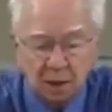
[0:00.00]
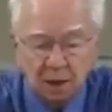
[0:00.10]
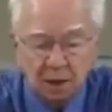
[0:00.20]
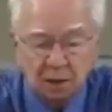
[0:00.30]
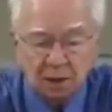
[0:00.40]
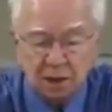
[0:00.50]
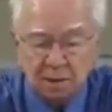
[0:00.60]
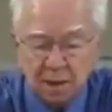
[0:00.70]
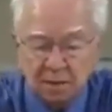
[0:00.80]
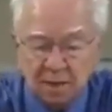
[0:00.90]
The accused
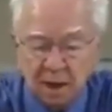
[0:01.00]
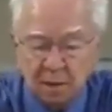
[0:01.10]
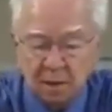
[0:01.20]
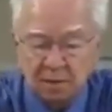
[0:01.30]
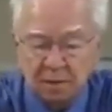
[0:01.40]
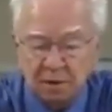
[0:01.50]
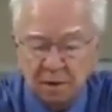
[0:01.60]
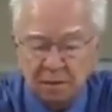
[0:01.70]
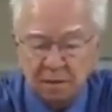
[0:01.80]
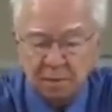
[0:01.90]
has been available for
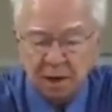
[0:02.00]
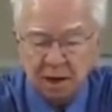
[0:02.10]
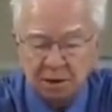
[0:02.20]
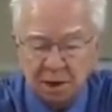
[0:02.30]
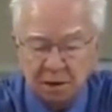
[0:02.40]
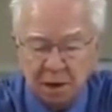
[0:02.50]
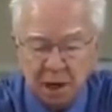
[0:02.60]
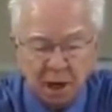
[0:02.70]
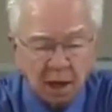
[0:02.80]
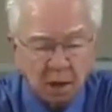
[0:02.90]
service of process
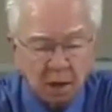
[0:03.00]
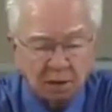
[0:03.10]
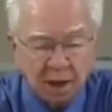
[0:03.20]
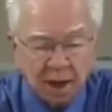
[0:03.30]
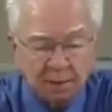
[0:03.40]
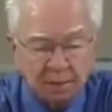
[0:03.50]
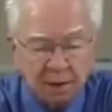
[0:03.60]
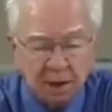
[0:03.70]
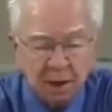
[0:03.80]
at all times.